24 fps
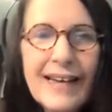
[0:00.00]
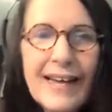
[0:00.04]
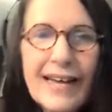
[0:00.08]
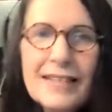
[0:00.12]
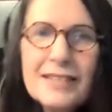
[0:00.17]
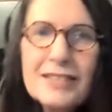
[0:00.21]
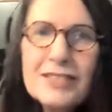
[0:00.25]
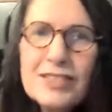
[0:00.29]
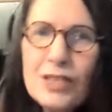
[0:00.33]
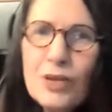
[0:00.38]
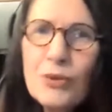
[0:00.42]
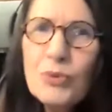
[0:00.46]

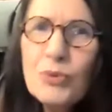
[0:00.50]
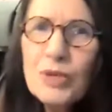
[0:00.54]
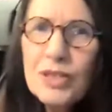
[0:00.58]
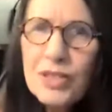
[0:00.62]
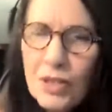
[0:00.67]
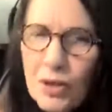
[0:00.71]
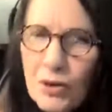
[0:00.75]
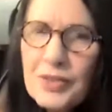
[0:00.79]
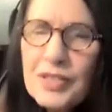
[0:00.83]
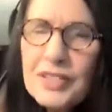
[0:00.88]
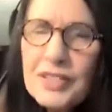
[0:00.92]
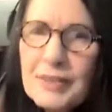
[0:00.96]
And so we
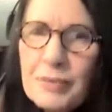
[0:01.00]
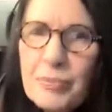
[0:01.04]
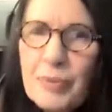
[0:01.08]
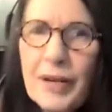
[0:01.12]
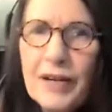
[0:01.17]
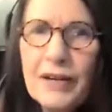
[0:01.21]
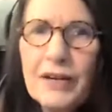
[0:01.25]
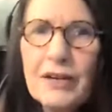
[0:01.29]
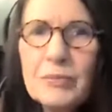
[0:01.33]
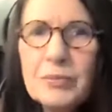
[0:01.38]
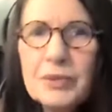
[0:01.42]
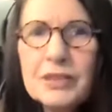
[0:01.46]
know that the
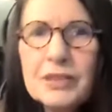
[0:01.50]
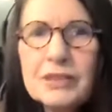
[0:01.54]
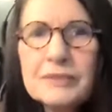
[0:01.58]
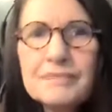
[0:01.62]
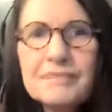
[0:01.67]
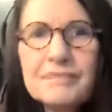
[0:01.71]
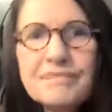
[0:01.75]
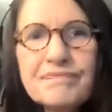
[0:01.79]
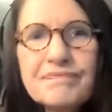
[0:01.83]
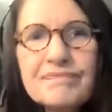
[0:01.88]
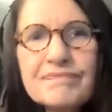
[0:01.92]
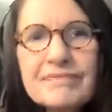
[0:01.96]
parable
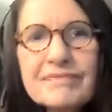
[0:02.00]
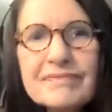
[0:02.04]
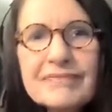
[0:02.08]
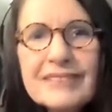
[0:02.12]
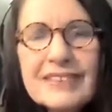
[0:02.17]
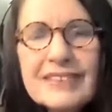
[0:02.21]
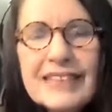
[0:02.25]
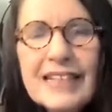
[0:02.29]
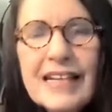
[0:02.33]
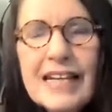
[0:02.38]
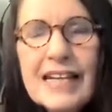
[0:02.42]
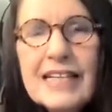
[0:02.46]

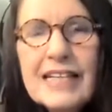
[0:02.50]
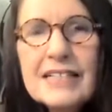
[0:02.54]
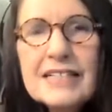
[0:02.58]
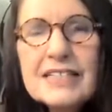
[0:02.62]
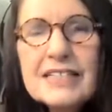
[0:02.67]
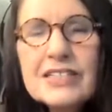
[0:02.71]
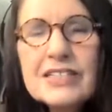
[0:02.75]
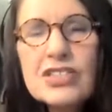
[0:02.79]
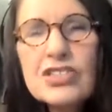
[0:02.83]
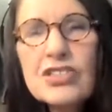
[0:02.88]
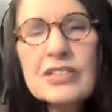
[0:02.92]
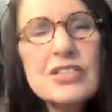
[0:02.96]

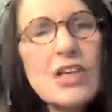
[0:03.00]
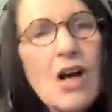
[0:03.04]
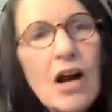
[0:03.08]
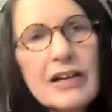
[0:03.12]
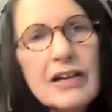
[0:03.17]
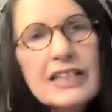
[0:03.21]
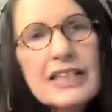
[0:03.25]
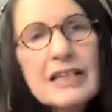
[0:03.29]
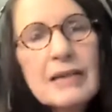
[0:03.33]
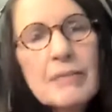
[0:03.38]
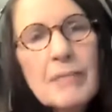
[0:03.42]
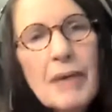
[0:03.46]
is
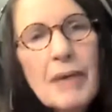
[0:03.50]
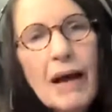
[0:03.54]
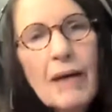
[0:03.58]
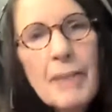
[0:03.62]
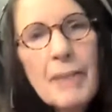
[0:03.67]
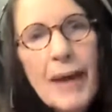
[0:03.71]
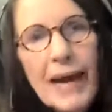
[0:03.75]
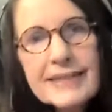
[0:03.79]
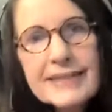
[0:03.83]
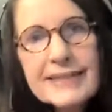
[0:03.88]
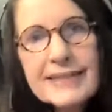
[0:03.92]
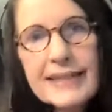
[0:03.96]
talking about
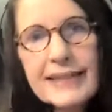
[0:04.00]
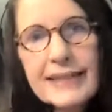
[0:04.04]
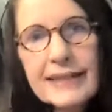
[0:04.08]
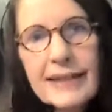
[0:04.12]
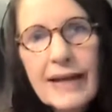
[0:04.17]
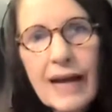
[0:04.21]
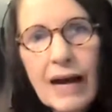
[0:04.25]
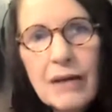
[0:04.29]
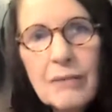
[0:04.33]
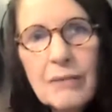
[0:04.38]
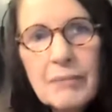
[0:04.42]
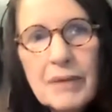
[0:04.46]

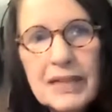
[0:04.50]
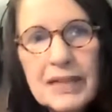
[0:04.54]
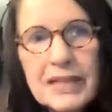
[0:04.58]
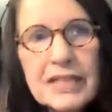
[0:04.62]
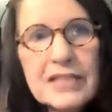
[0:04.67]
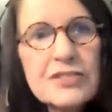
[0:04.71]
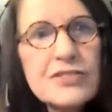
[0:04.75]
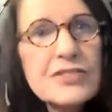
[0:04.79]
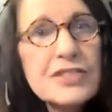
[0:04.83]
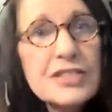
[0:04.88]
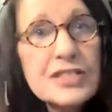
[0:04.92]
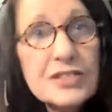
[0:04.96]
passing out money
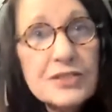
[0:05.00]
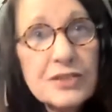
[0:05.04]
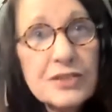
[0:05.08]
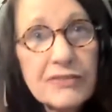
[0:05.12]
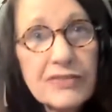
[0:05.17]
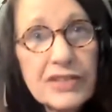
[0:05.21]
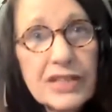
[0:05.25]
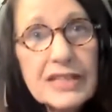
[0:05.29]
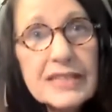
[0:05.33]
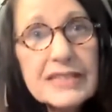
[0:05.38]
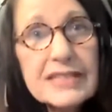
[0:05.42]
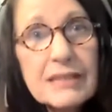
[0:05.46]
to the
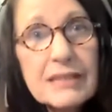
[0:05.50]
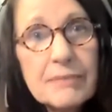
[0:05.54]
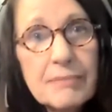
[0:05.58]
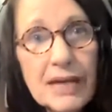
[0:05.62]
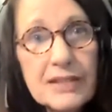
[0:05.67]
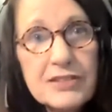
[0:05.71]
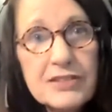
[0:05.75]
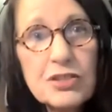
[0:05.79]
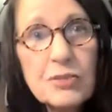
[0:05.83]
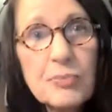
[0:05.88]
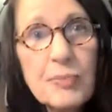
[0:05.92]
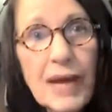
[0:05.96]
servants, the
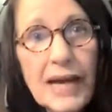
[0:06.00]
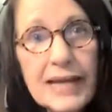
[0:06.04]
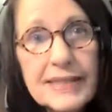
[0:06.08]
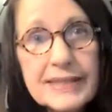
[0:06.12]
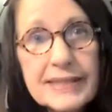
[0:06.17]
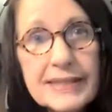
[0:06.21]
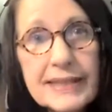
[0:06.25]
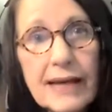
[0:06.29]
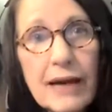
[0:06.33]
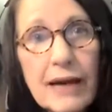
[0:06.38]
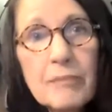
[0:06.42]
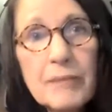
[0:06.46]
master
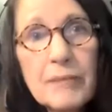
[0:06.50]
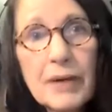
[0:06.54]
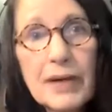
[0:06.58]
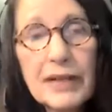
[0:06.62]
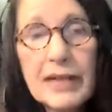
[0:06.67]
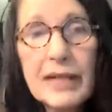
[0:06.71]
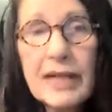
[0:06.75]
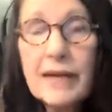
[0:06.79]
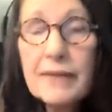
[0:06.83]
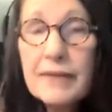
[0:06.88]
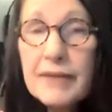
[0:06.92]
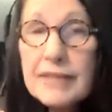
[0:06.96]
passing out
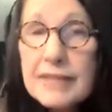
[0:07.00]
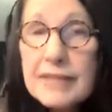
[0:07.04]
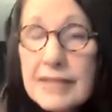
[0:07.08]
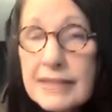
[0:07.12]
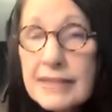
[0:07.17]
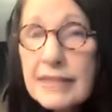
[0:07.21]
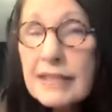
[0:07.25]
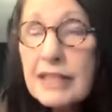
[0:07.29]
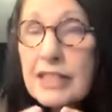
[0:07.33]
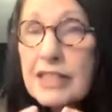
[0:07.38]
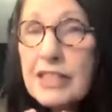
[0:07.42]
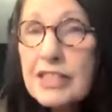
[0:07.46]
money, and this is
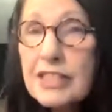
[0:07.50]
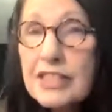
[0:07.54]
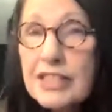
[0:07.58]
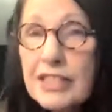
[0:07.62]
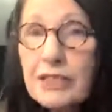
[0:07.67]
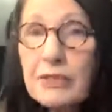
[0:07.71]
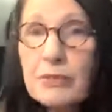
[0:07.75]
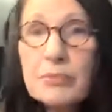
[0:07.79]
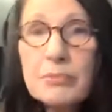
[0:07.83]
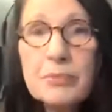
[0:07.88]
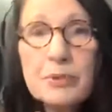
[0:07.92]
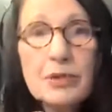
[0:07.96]
a
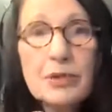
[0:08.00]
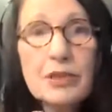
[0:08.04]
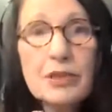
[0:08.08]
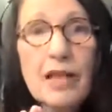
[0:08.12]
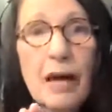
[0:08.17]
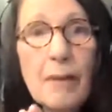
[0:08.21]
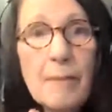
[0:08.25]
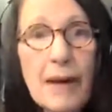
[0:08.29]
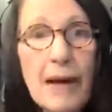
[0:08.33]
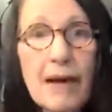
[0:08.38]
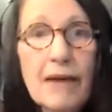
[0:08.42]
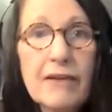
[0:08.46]
considerable
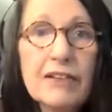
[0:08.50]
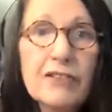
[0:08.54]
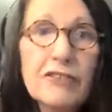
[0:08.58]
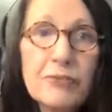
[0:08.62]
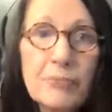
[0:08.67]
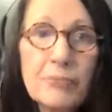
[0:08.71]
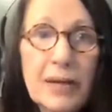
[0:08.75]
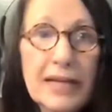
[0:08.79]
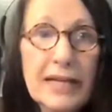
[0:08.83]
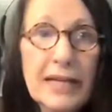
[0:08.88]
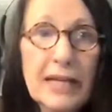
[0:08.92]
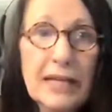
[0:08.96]
amount of
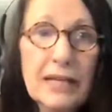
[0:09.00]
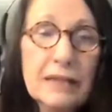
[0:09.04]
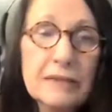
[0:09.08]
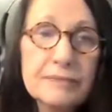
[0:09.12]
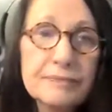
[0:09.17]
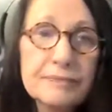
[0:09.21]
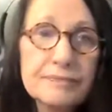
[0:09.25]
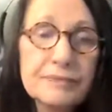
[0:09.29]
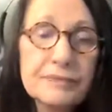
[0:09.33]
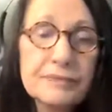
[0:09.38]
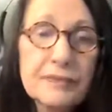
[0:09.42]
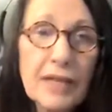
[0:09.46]
money.
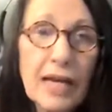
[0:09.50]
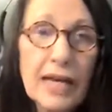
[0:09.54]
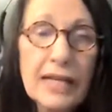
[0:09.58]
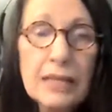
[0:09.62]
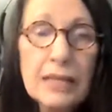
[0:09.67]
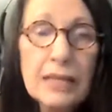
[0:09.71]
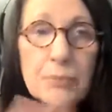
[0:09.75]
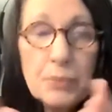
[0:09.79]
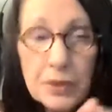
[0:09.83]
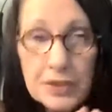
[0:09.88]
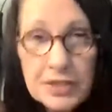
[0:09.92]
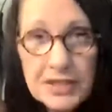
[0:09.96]
And
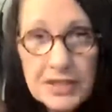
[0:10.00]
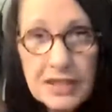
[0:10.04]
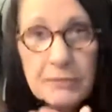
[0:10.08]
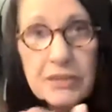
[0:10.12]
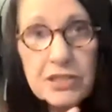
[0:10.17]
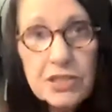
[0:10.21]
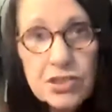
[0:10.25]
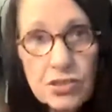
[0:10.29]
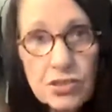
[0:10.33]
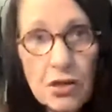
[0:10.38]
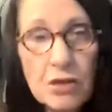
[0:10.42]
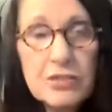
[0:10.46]
he puts them
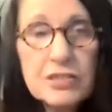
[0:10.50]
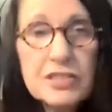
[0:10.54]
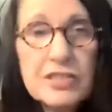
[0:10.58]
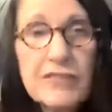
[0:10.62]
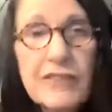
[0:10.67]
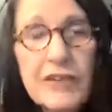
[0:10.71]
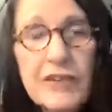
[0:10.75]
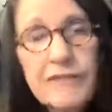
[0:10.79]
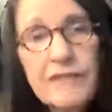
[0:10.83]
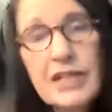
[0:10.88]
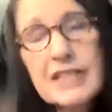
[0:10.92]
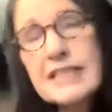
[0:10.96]
in charge of
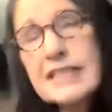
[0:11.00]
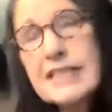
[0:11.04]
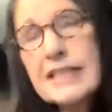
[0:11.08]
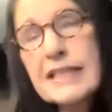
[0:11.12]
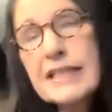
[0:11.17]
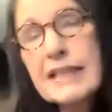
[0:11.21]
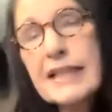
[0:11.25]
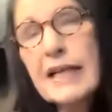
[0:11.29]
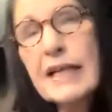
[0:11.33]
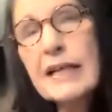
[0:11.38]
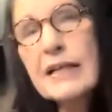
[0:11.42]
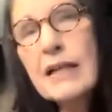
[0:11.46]

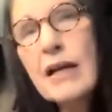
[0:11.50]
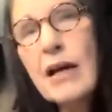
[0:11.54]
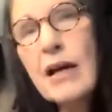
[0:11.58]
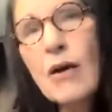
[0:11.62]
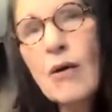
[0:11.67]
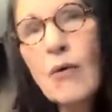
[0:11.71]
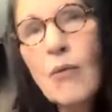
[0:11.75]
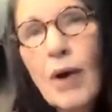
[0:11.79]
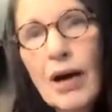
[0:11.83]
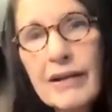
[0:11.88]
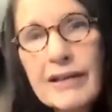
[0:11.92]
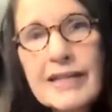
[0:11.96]
investing it
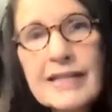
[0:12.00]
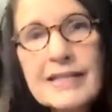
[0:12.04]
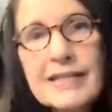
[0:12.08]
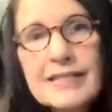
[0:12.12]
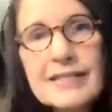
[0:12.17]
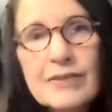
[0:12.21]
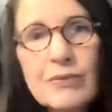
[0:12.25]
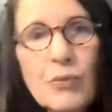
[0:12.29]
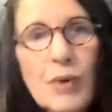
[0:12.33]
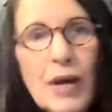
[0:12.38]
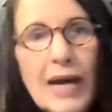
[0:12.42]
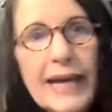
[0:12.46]
while he's
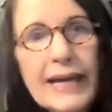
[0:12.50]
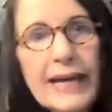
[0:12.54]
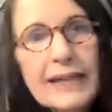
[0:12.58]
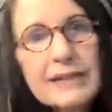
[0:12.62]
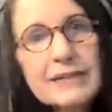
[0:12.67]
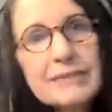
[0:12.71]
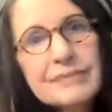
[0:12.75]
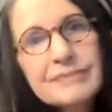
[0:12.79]
away.